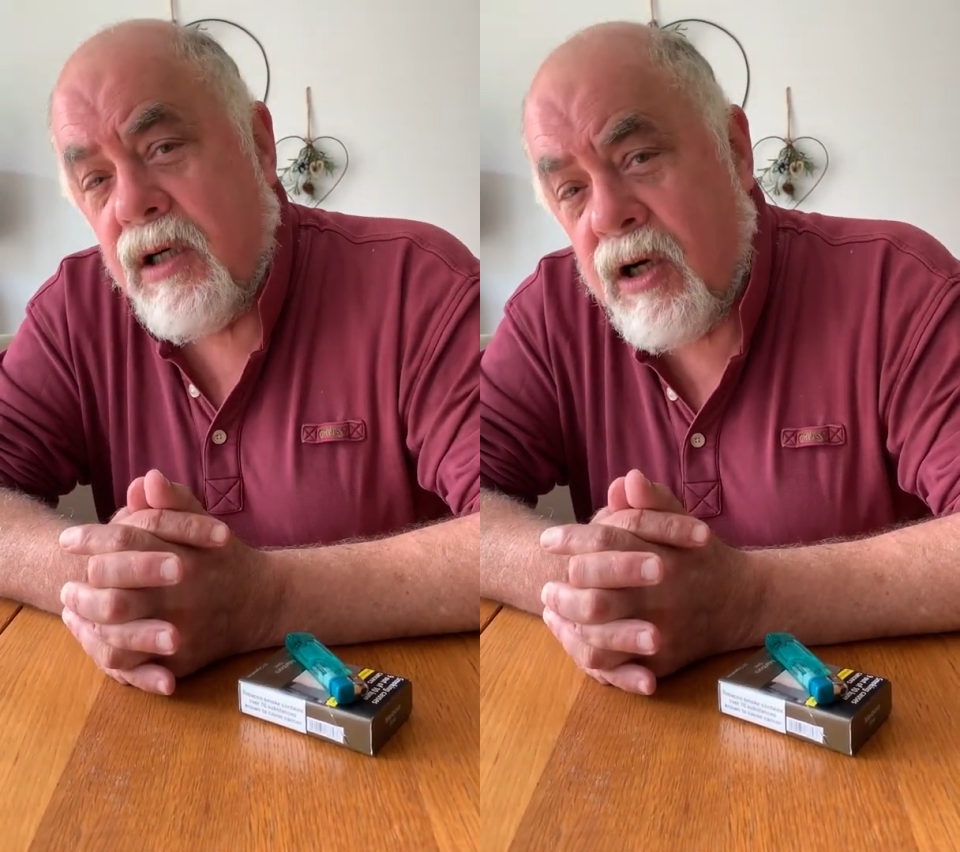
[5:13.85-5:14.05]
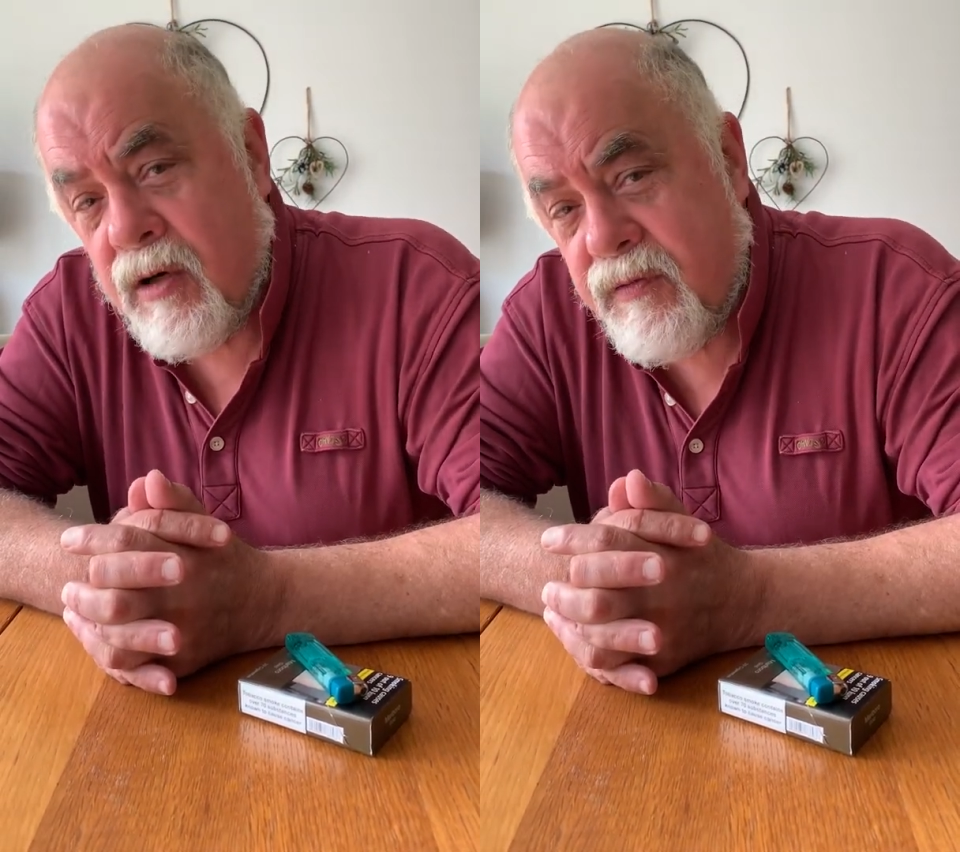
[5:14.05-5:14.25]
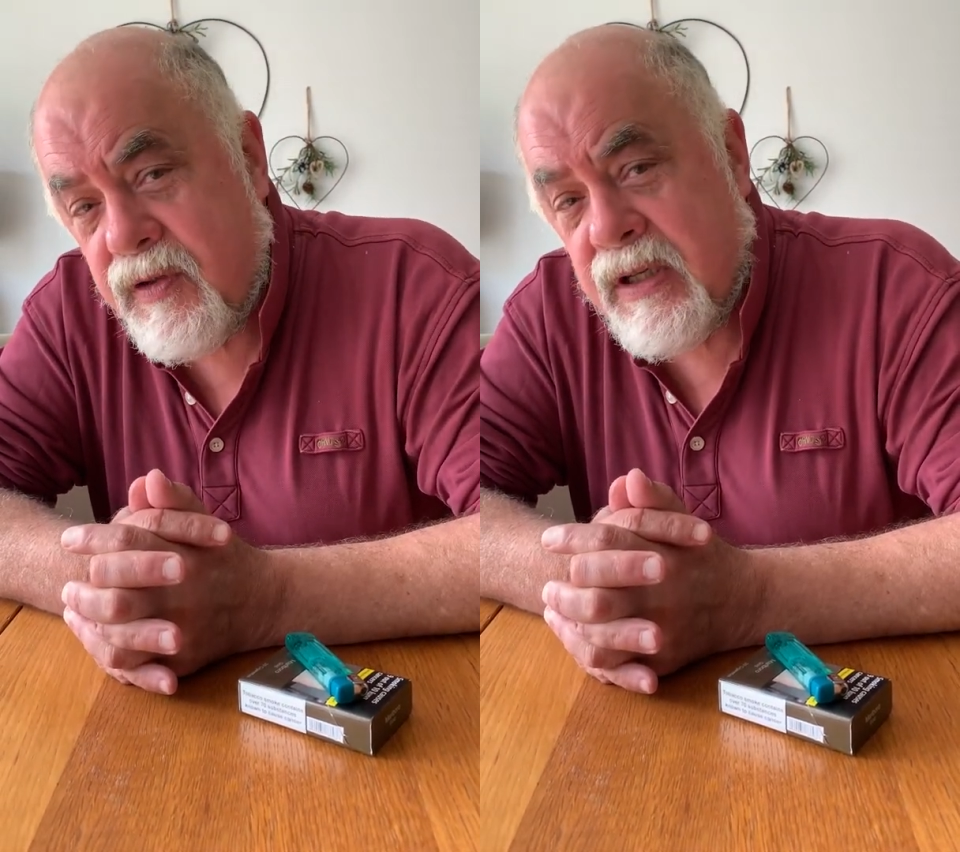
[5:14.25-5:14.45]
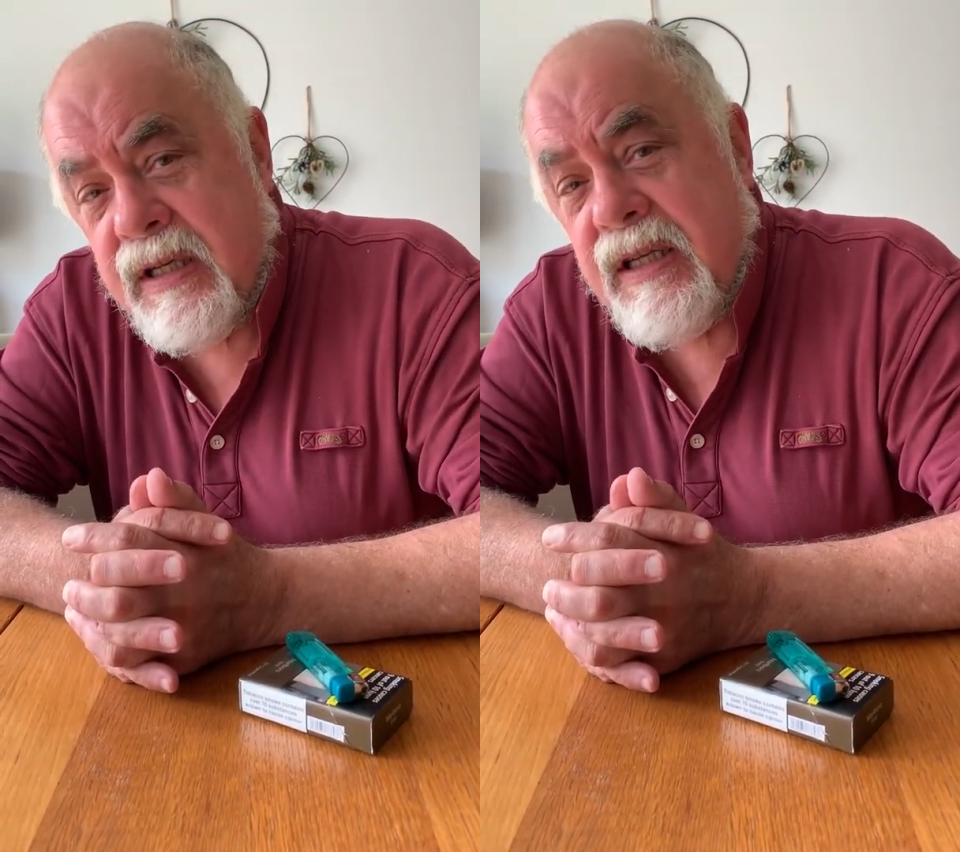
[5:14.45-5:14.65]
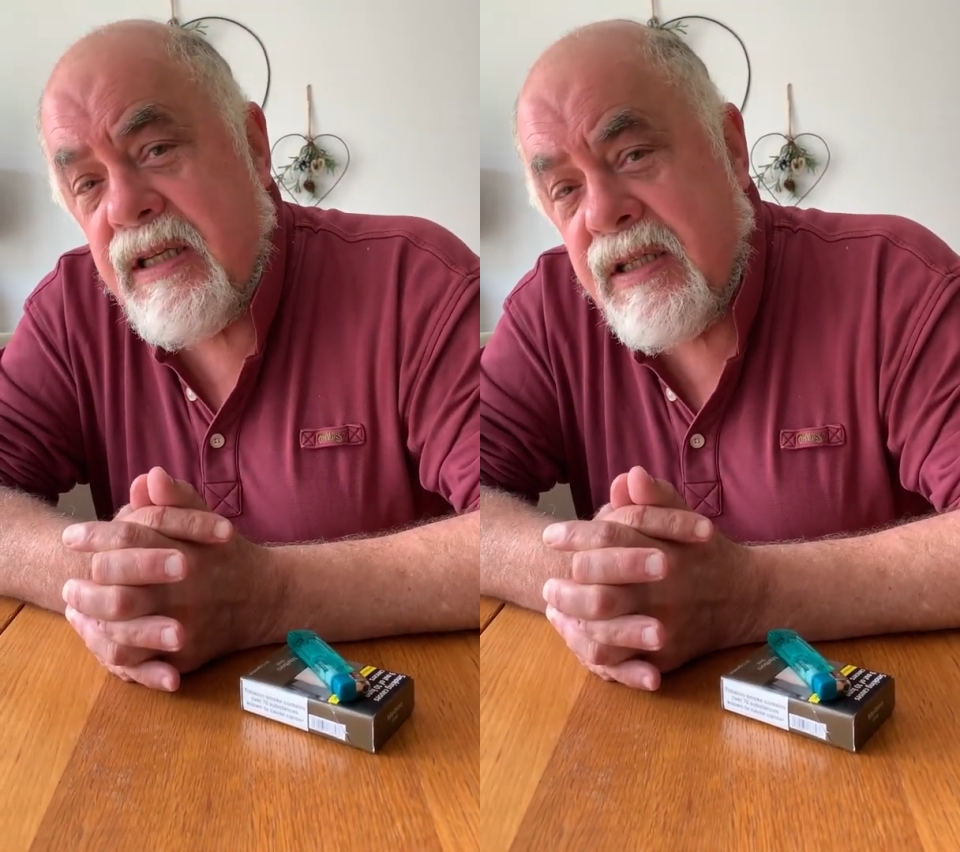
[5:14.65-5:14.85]

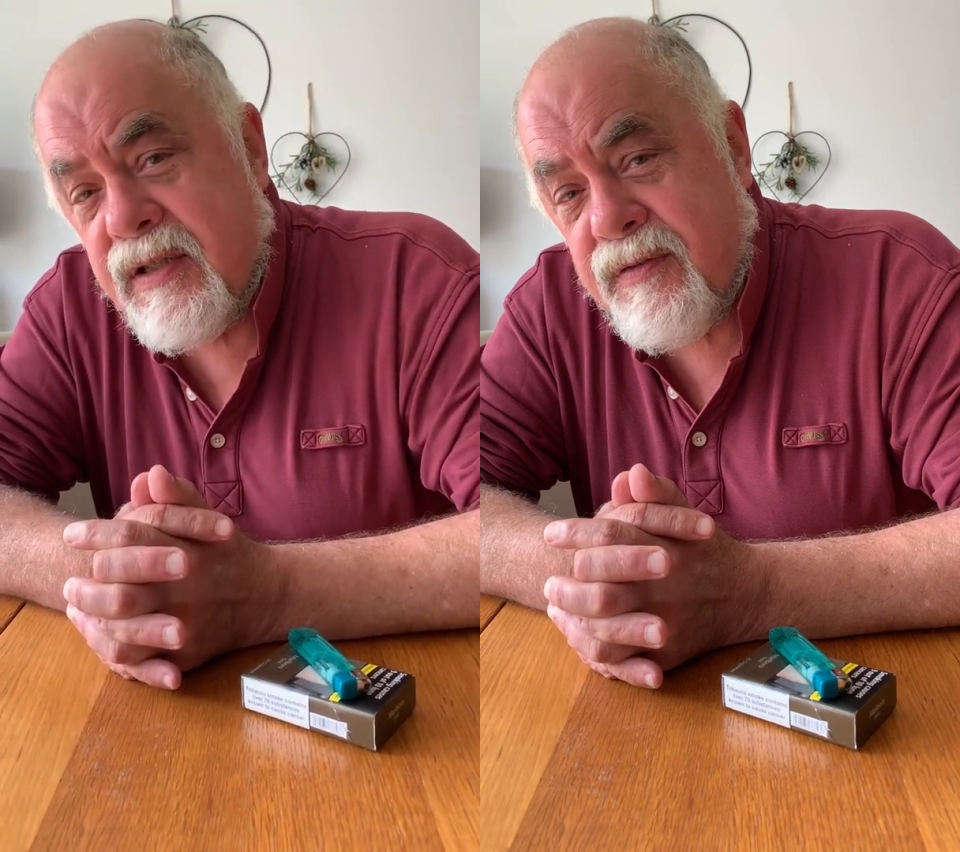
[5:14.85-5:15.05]
after his